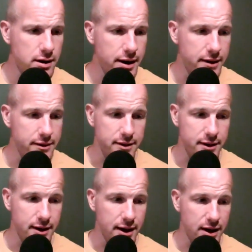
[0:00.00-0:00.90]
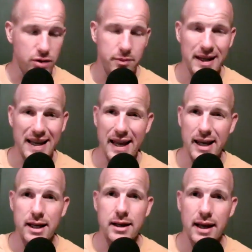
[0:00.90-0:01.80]
And it could be
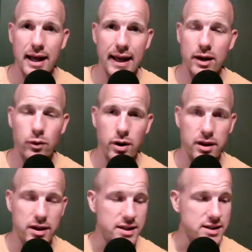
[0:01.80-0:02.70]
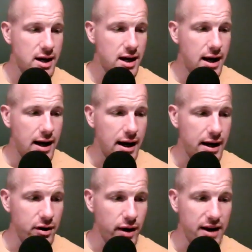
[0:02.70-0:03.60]
any one of these.
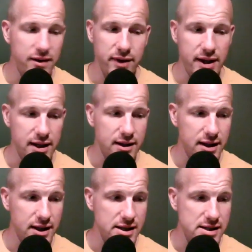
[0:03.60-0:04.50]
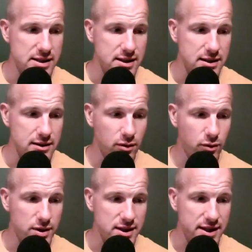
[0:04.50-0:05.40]
I know envy
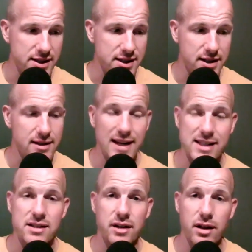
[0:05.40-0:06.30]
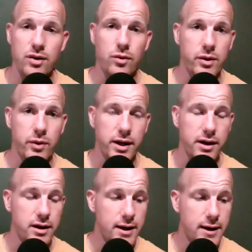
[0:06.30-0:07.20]
was listed. That's another one
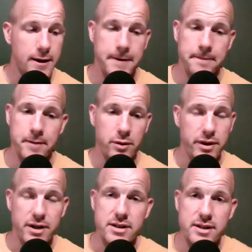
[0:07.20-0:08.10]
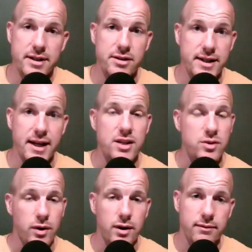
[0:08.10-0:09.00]
where, you know, there's
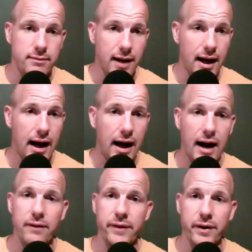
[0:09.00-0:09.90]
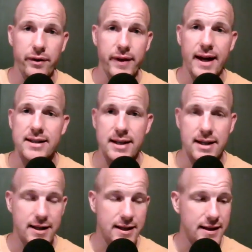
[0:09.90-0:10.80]
days where I feel that
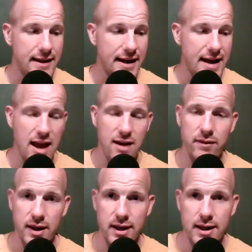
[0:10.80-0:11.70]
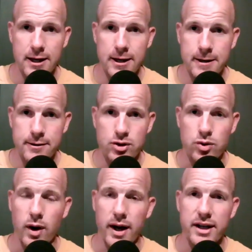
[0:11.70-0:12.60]
envy
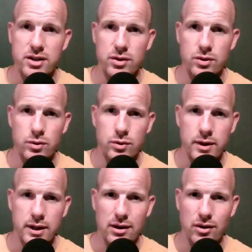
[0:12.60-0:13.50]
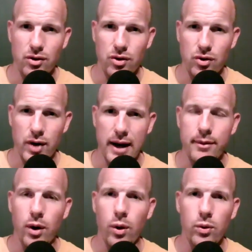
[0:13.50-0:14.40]
trying to
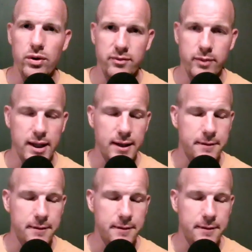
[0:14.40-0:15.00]
grab a hold of me.